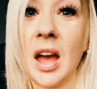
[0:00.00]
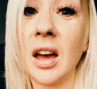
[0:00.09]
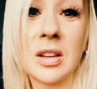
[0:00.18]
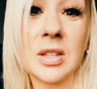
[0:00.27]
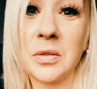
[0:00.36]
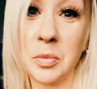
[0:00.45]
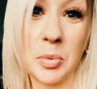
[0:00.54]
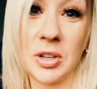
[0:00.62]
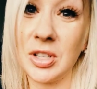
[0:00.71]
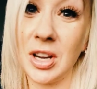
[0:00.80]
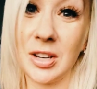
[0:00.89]
acts of
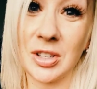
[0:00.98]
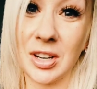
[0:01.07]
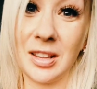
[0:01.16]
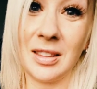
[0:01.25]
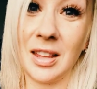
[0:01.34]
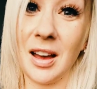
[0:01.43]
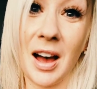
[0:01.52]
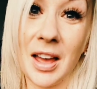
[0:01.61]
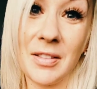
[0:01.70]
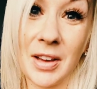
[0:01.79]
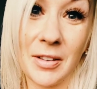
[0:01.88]
appreciation that
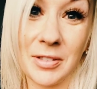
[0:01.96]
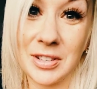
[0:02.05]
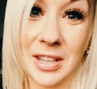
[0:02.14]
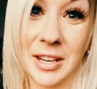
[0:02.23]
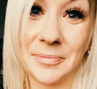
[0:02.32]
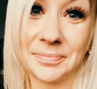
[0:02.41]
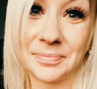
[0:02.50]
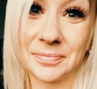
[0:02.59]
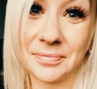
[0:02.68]
I have ever seen.